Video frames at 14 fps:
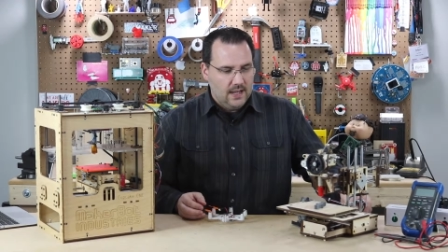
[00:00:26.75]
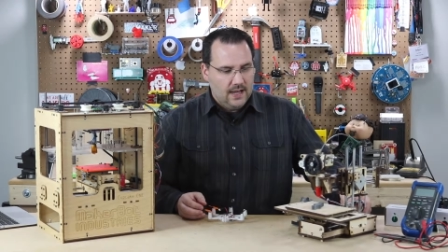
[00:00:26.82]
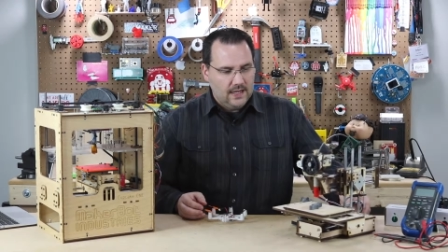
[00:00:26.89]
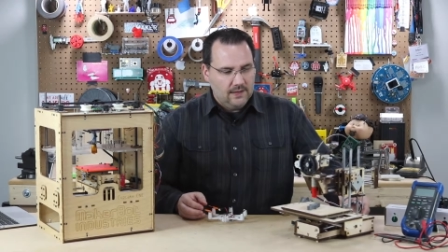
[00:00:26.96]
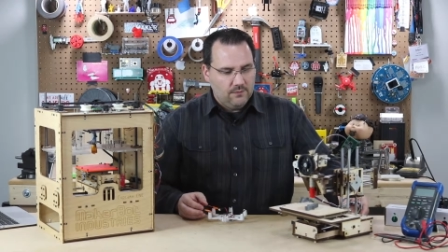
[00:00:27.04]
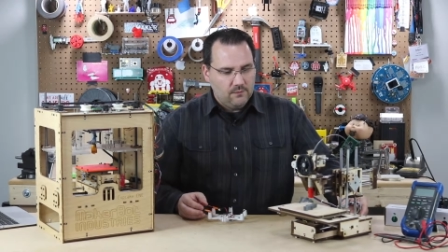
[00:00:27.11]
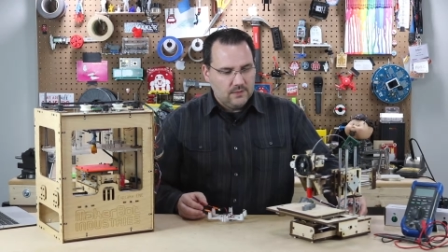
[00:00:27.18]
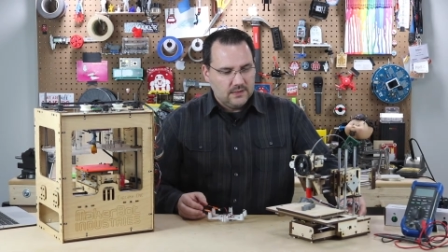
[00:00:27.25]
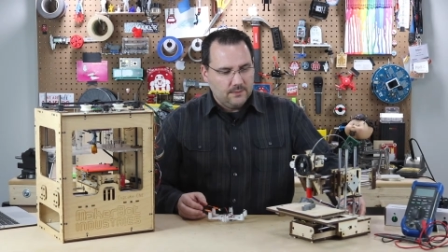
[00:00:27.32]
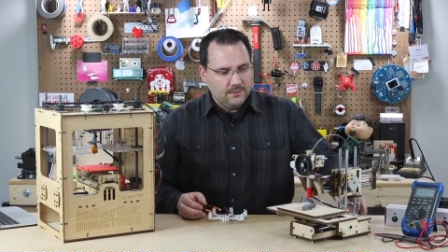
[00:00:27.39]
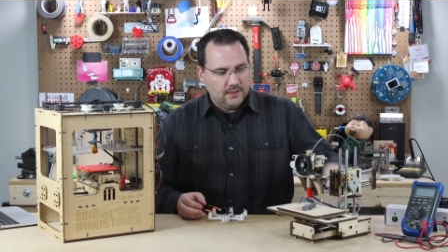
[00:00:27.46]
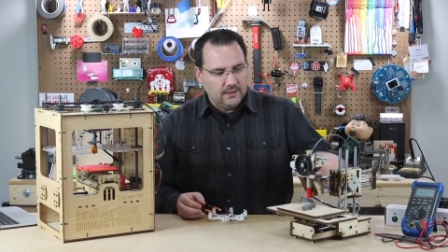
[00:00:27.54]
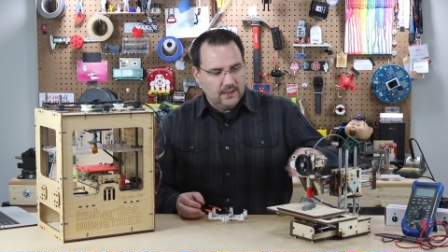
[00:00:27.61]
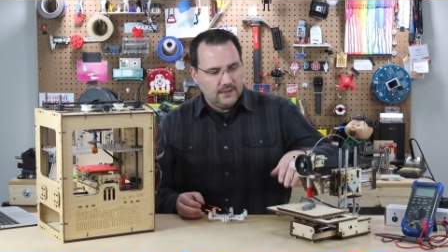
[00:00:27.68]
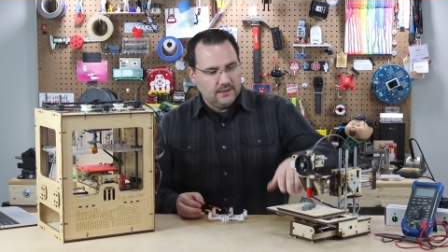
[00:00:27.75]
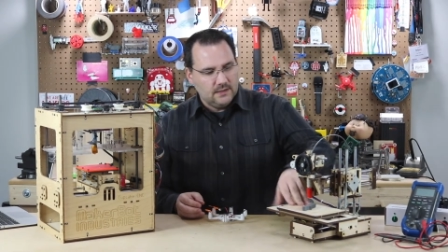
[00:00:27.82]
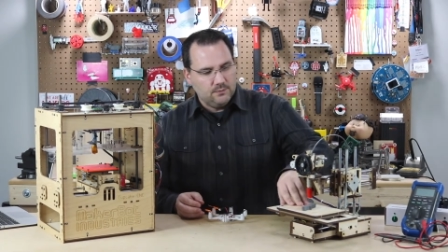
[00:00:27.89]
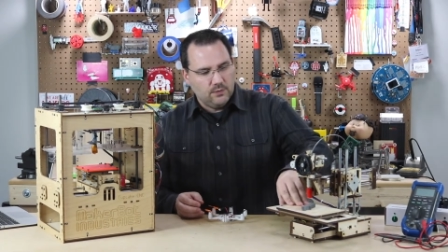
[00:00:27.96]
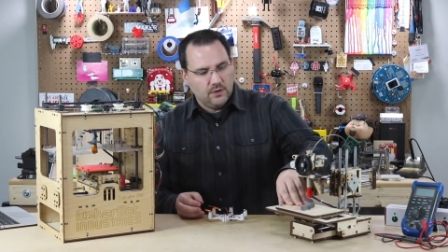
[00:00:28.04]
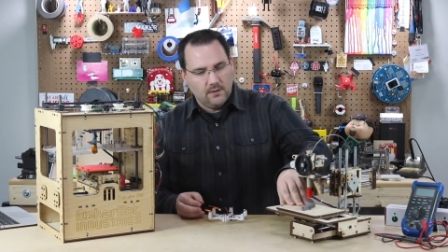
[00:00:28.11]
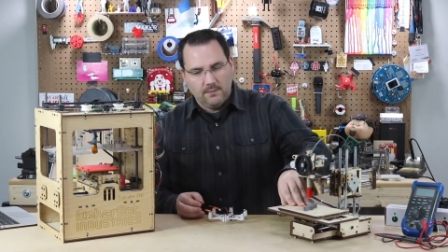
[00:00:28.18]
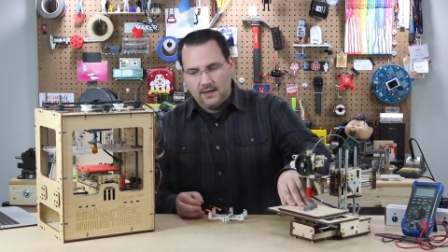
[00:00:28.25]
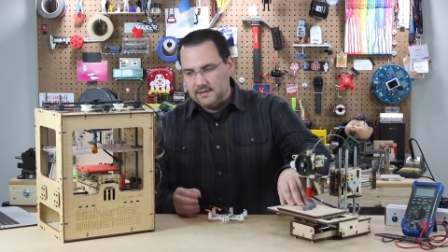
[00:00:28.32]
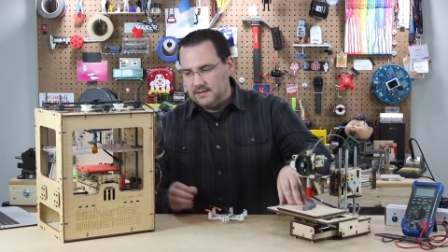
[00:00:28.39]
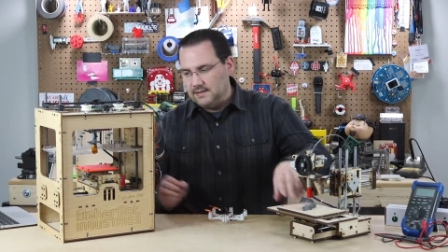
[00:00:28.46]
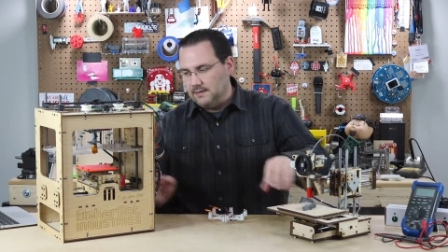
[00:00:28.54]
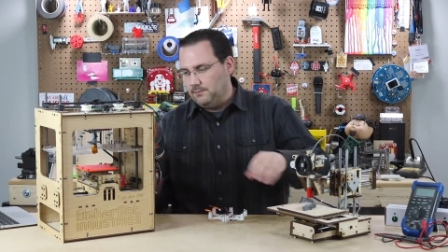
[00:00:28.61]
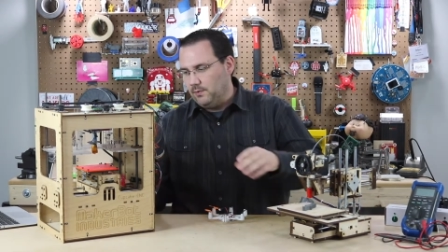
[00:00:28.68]
And even with something like this Printrbot
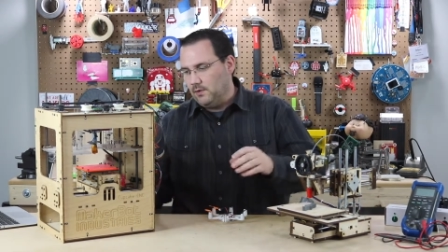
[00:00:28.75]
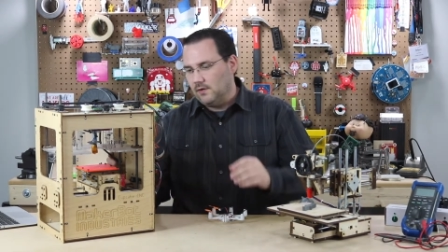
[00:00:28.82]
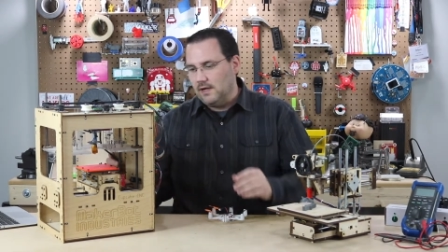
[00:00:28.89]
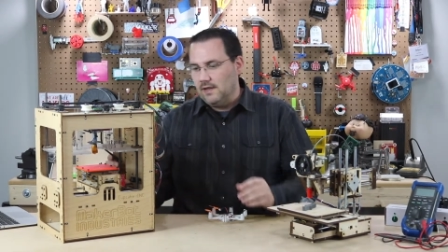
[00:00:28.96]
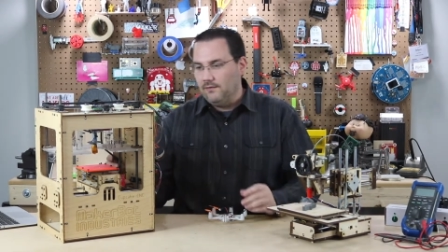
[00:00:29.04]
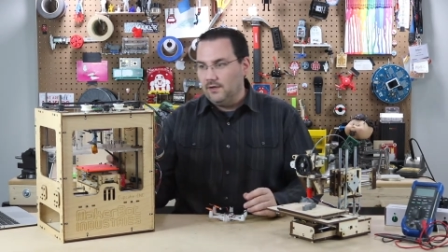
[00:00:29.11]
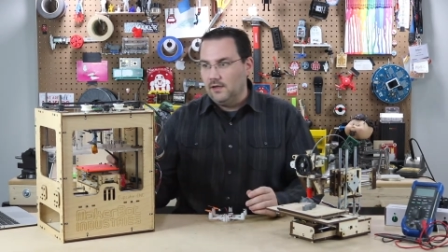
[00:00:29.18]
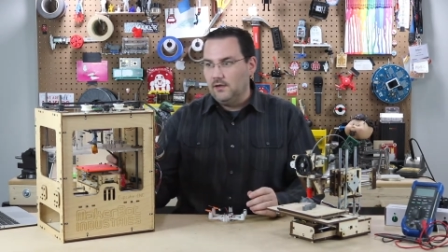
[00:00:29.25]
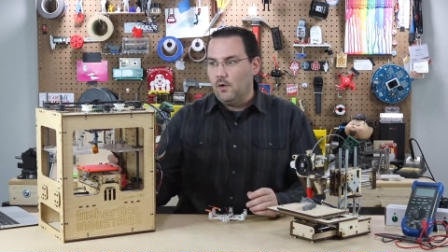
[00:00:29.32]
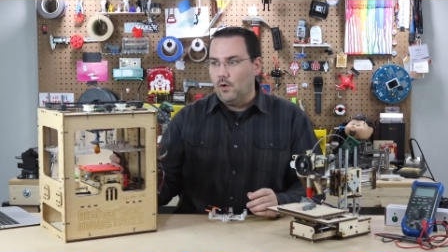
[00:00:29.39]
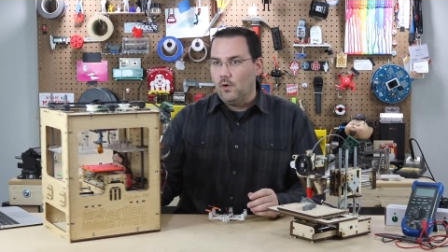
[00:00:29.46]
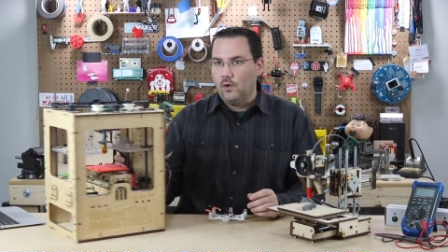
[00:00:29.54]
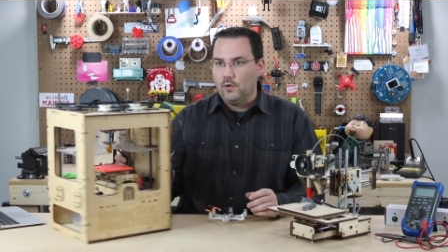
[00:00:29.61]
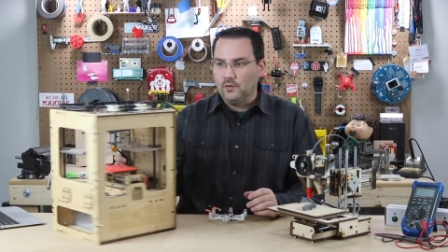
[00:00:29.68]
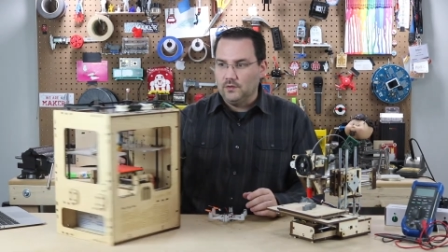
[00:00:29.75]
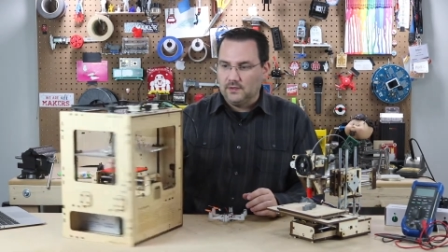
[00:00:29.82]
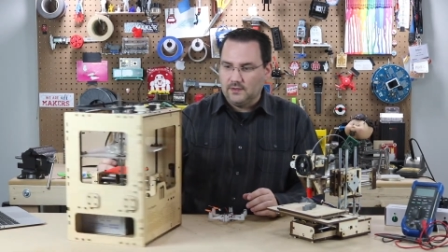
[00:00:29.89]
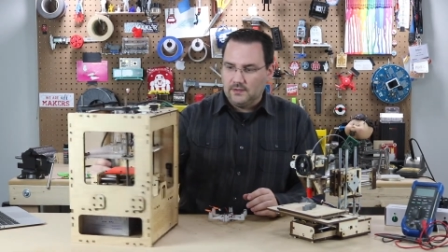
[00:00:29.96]
Simple or even an old